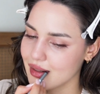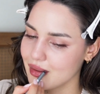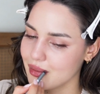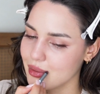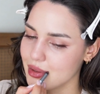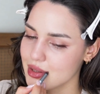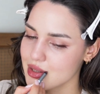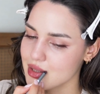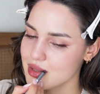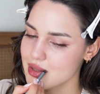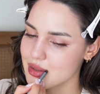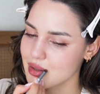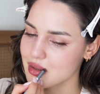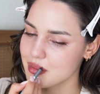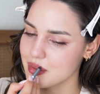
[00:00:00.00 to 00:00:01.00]
I wish I
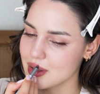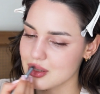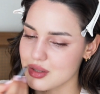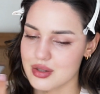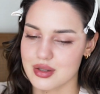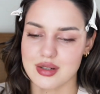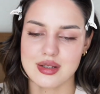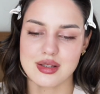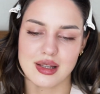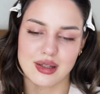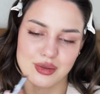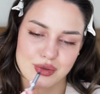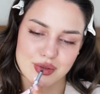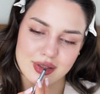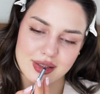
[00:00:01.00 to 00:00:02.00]
took pictures. I
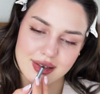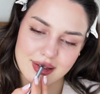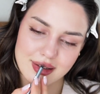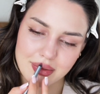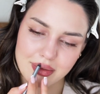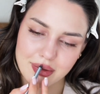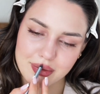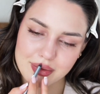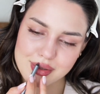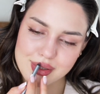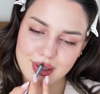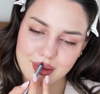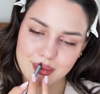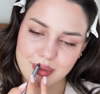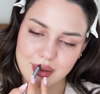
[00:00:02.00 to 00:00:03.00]
usually don't
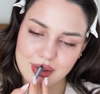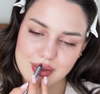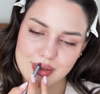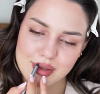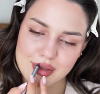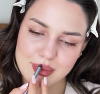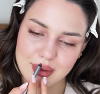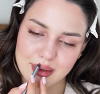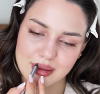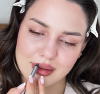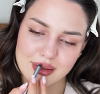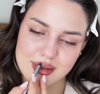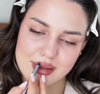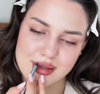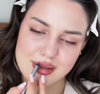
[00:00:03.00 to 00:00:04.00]
take pictures
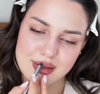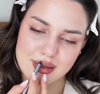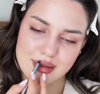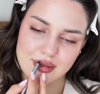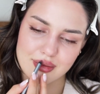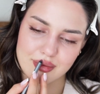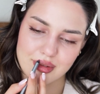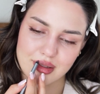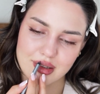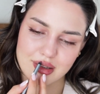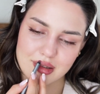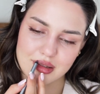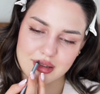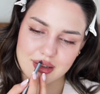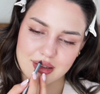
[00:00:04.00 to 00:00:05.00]
because I'm
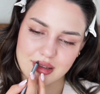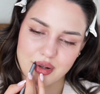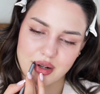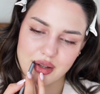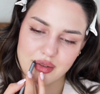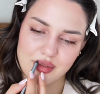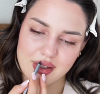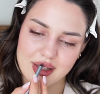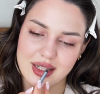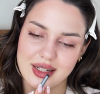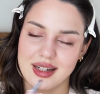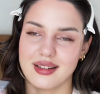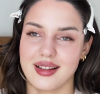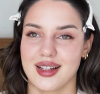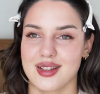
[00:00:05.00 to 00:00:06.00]
very private and I
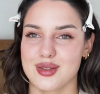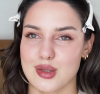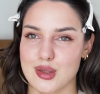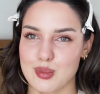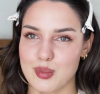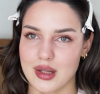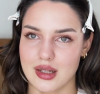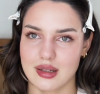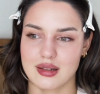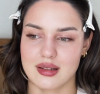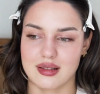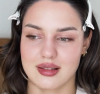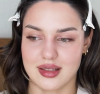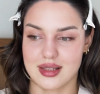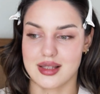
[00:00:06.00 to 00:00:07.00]
like to spend
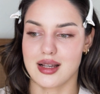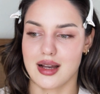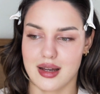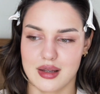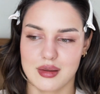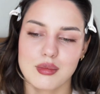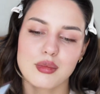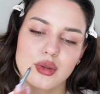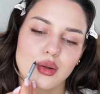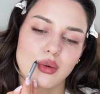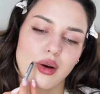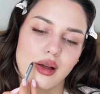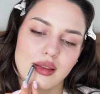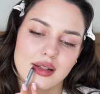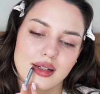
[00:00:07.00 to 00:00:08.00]
the time, the
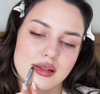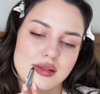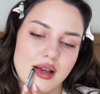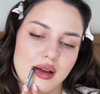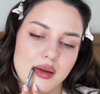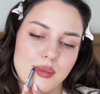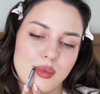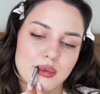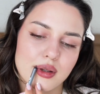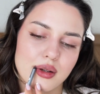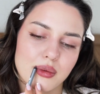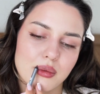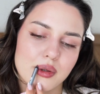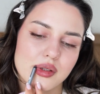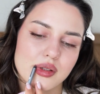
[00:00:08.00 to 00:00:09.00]
quality time. But I
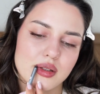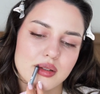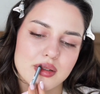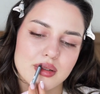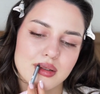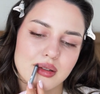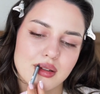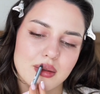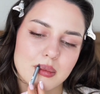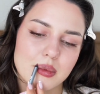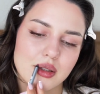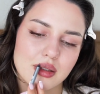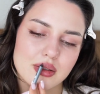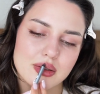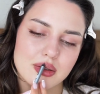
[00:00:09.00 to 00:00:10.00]
wish I took a
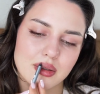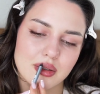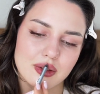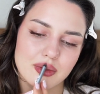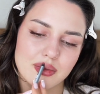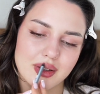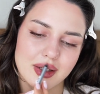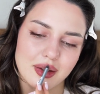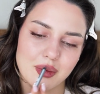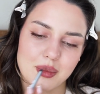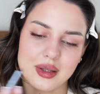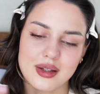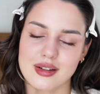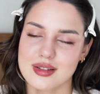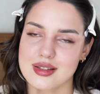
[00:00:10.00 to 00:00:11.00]
picture or a video
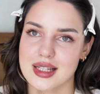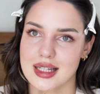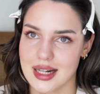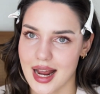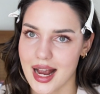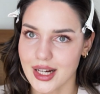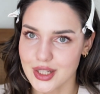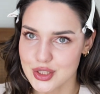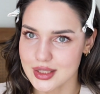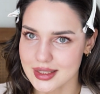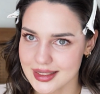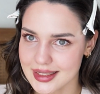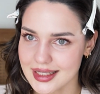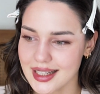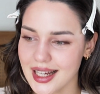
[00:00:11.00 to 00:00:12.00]
because it
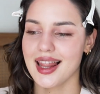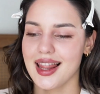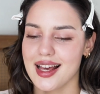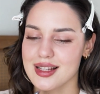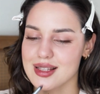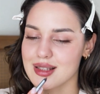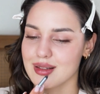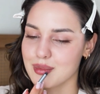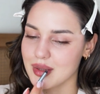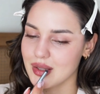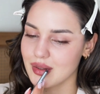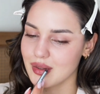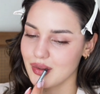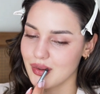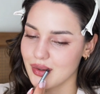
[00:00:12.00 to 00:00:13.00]
actually lasted me
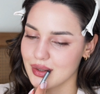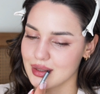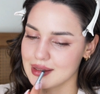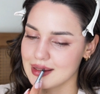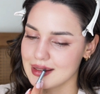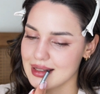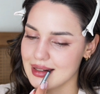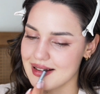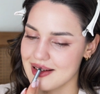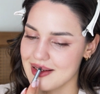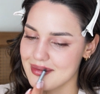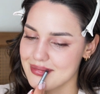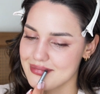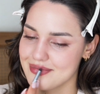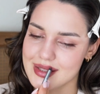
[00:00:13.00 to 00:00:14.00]
a long
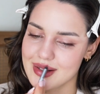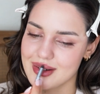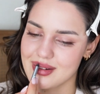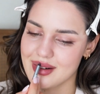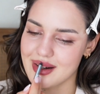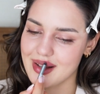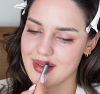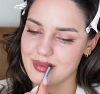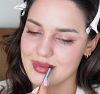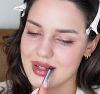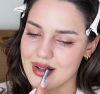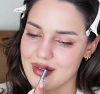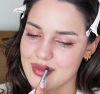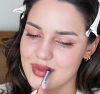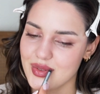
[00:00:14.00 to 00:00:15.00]
time. So I'm
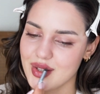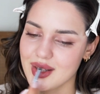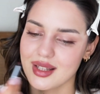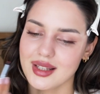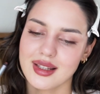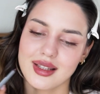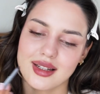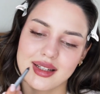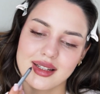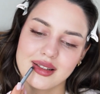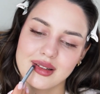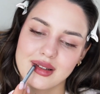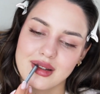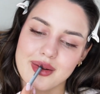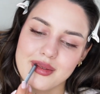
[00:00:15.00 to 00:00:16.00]
now filling it
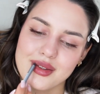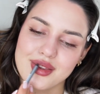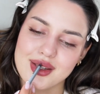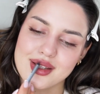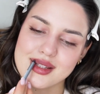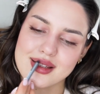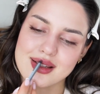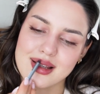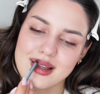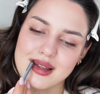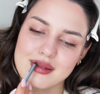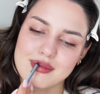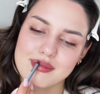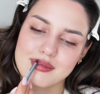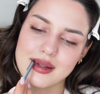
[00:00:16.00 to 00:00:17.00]
in with the
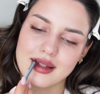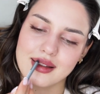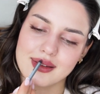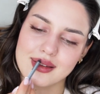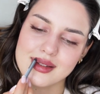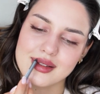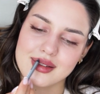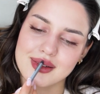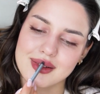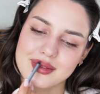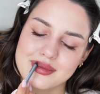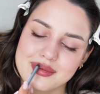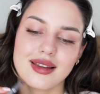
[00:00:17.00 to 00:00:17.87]
same pencil.